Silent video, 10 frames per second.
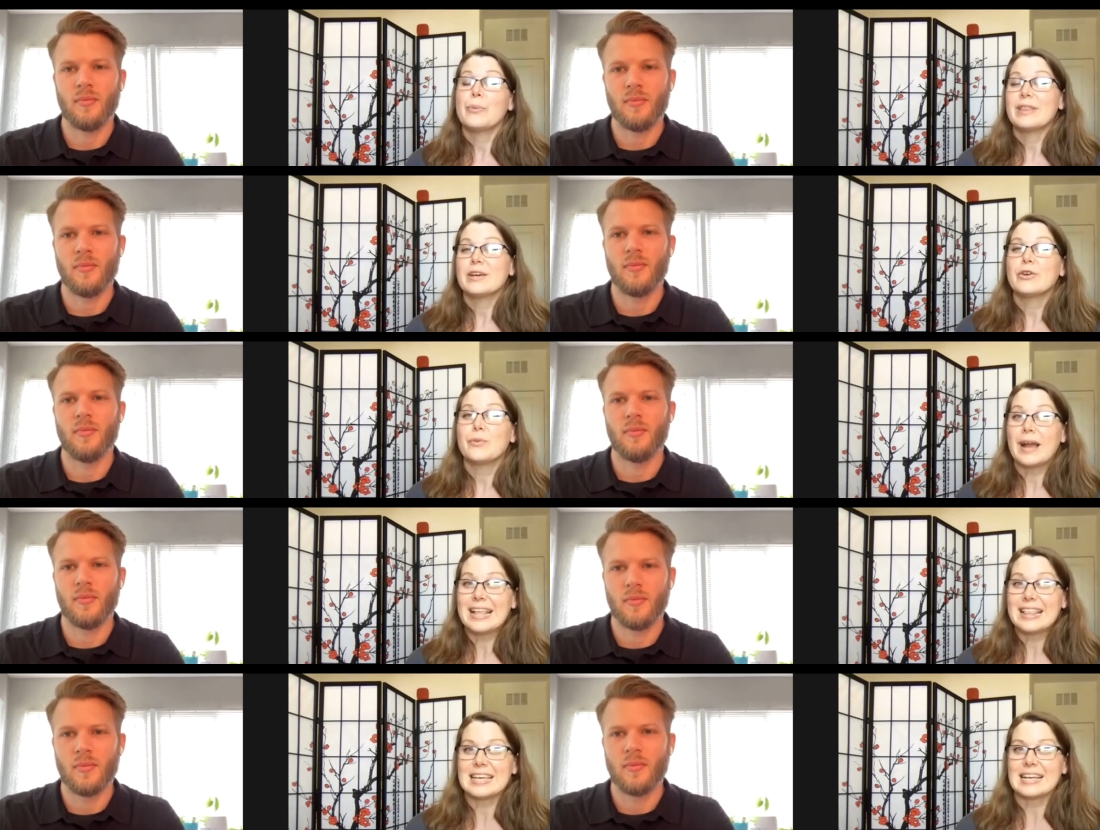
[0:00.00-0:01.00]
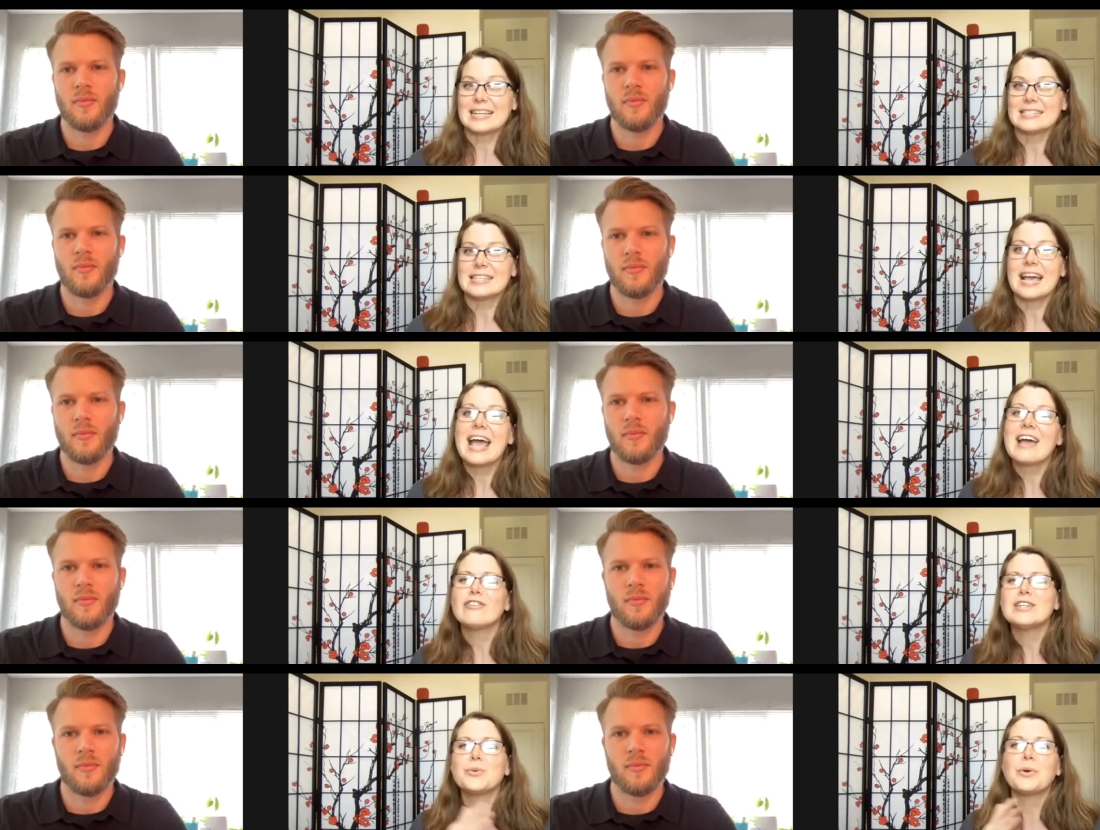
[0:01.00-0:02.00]
Speaker 1: but the great thing is,
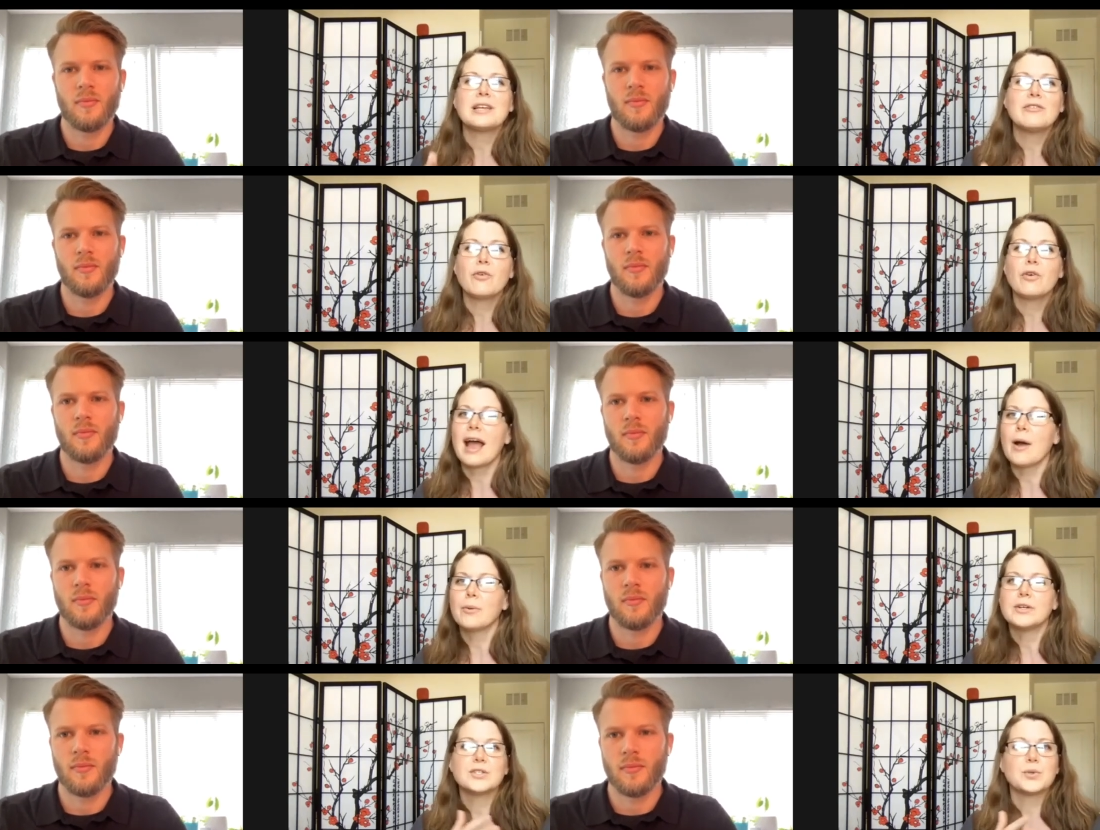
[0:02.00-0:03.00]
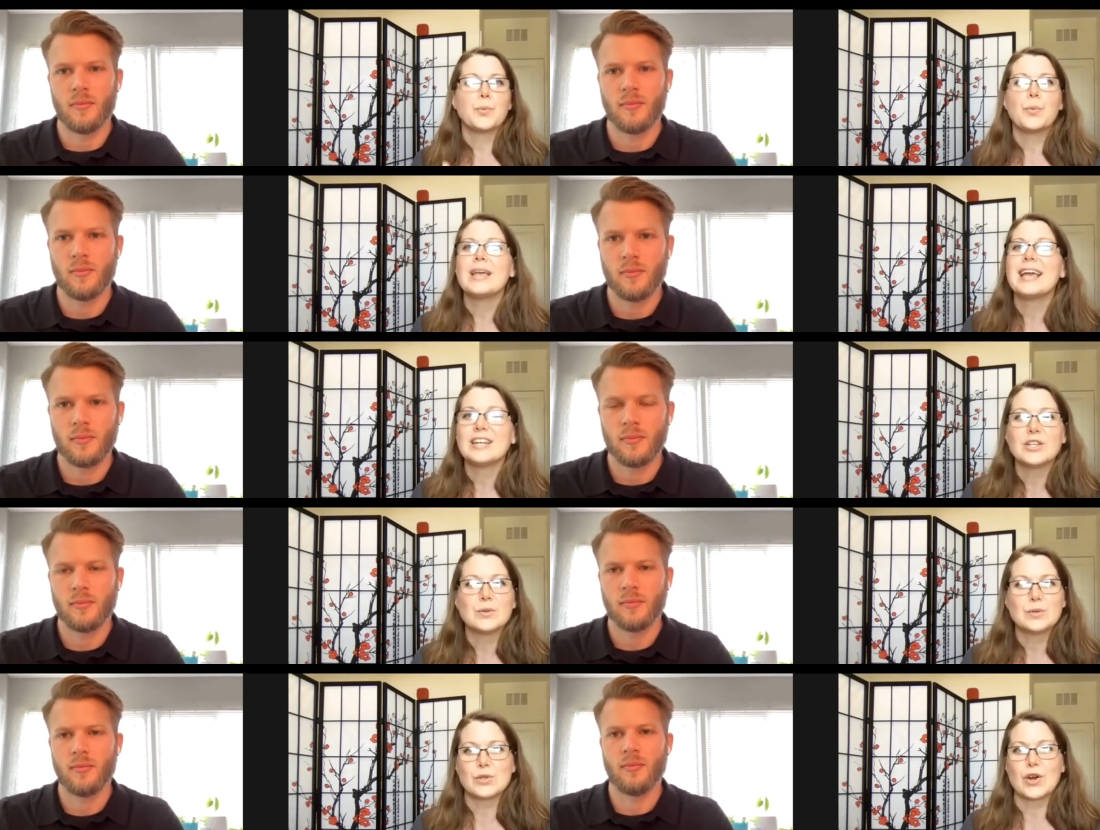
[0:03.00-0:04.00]
every 24 hours, we get a new
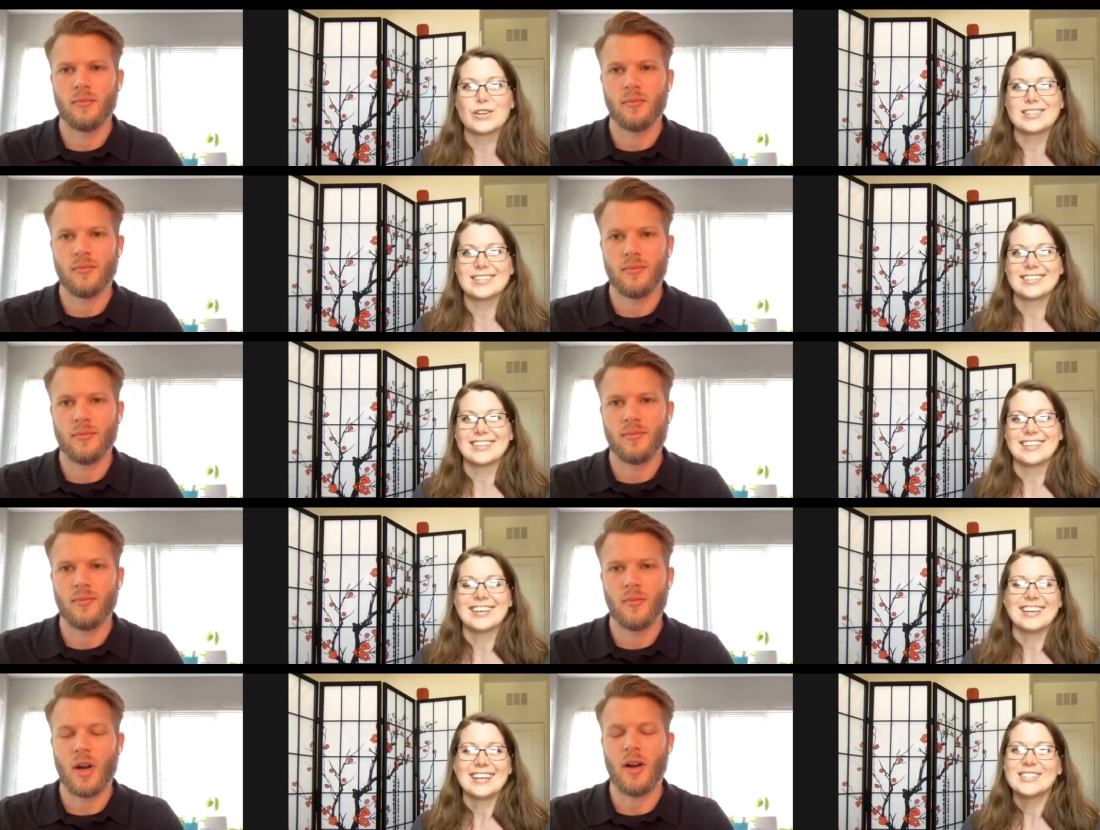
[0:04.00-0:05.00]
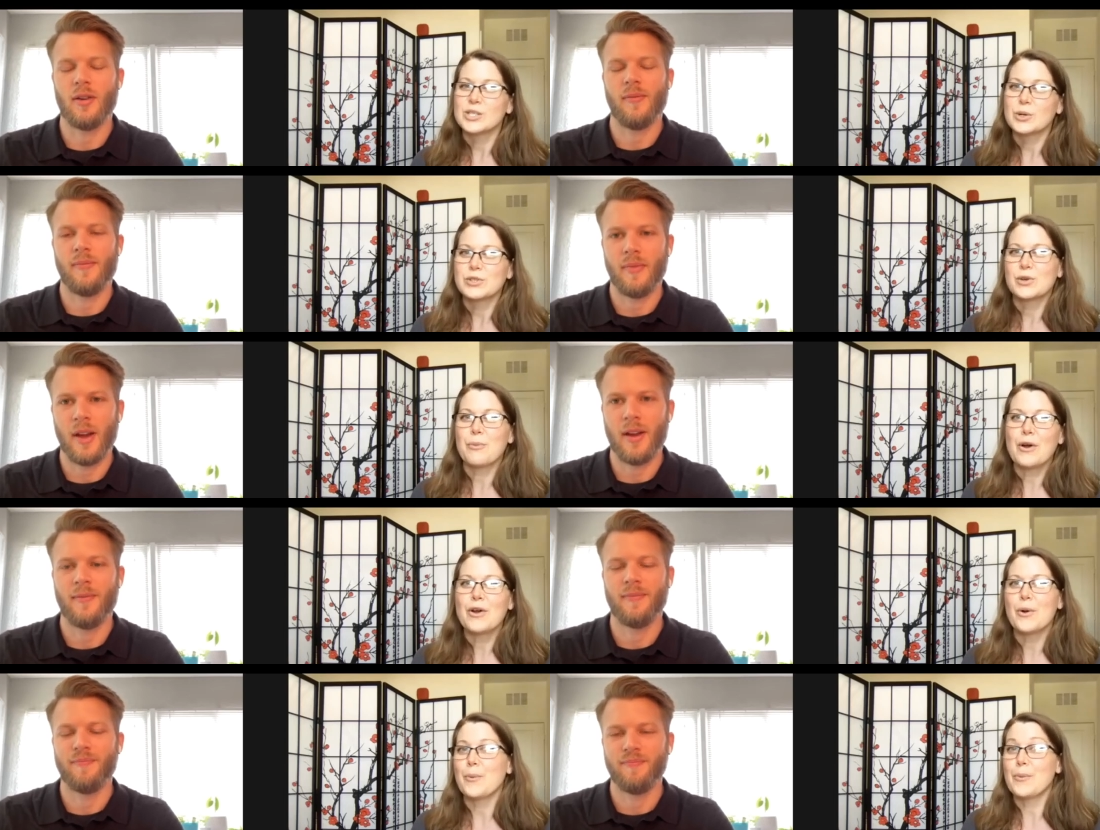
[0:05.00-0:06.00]
start. Wow. yeah.
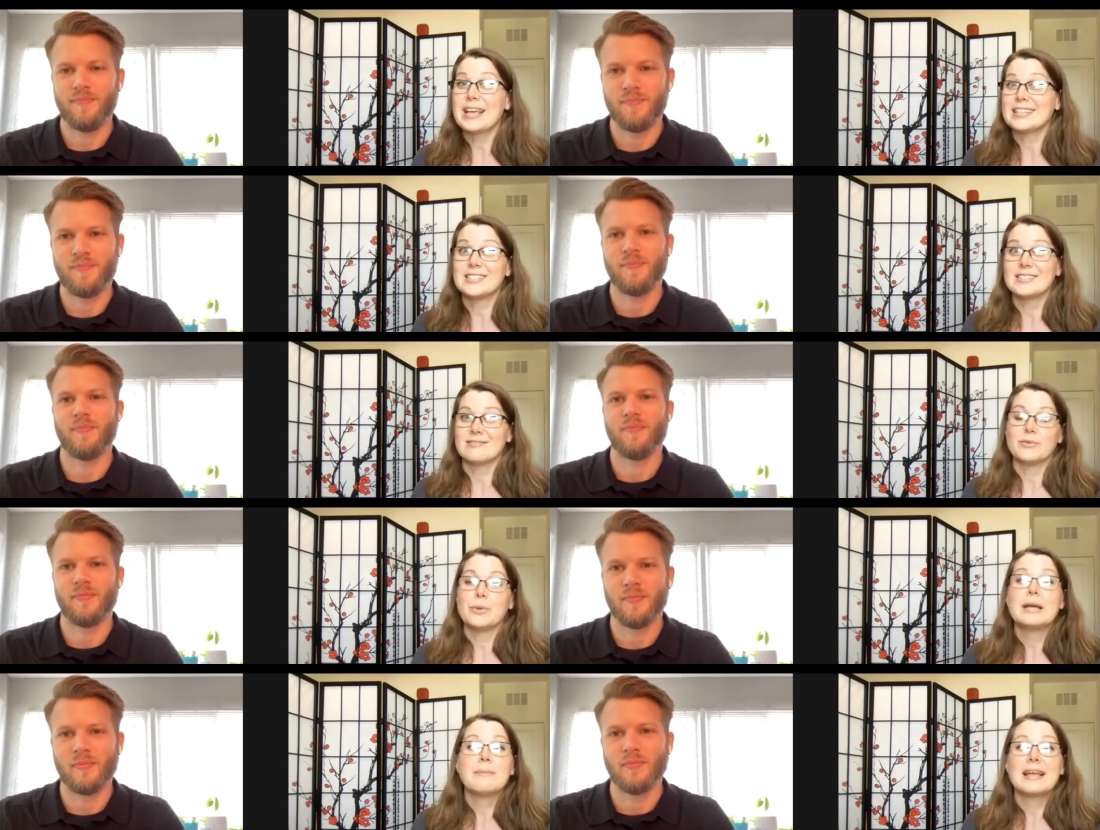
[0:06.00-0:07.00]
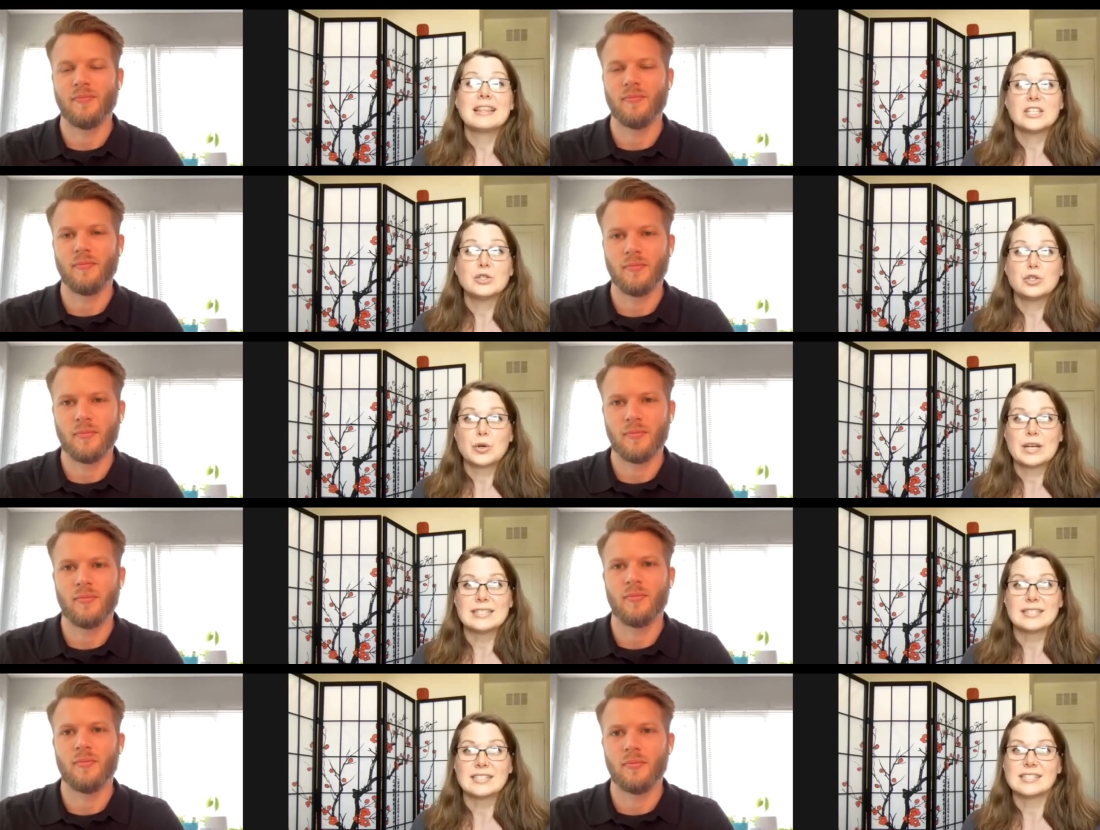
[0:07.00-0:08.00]
We can, we can make the new
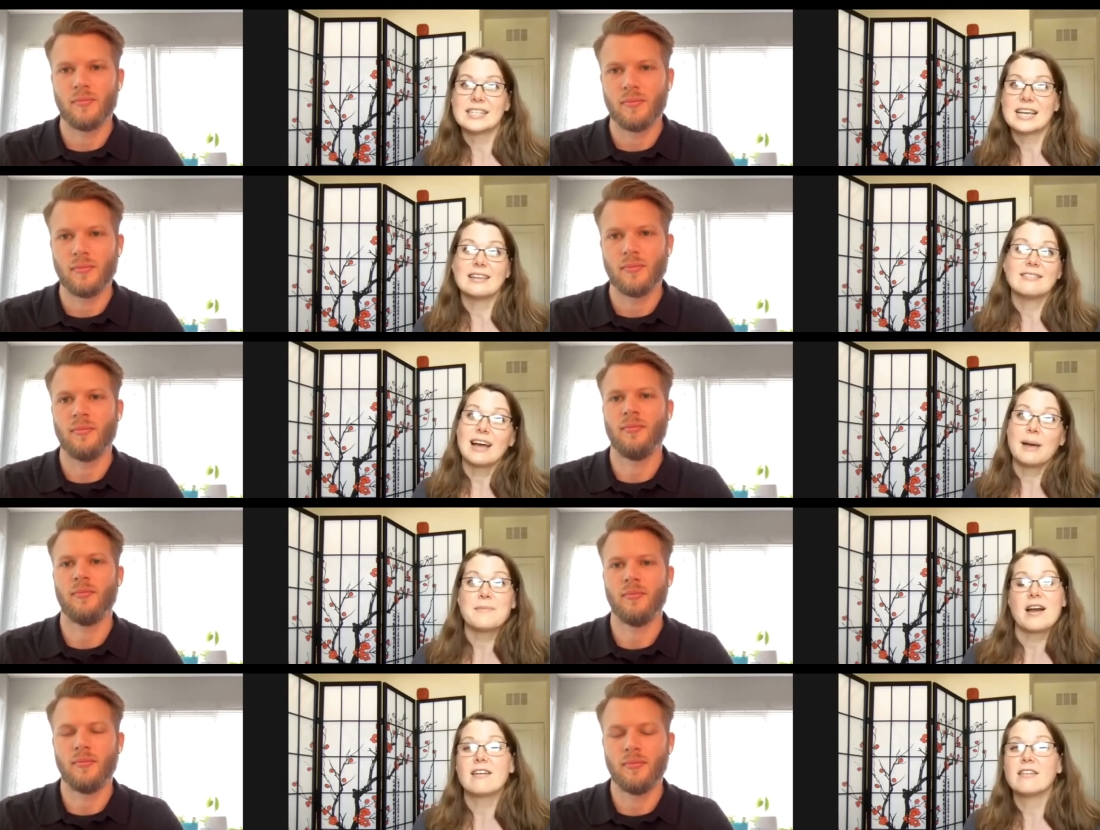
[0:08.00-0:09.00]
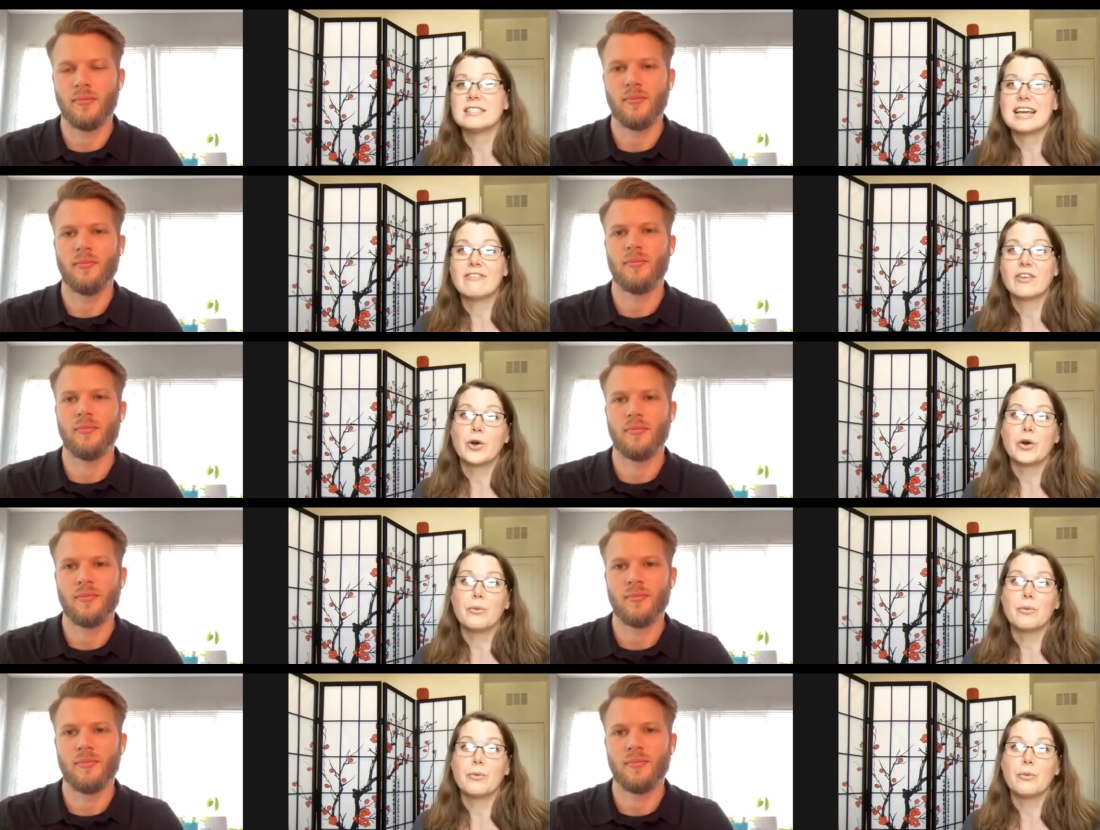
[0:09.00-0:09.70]
choice. Say, I'm mm. not mm-hmm. going to have Cocoa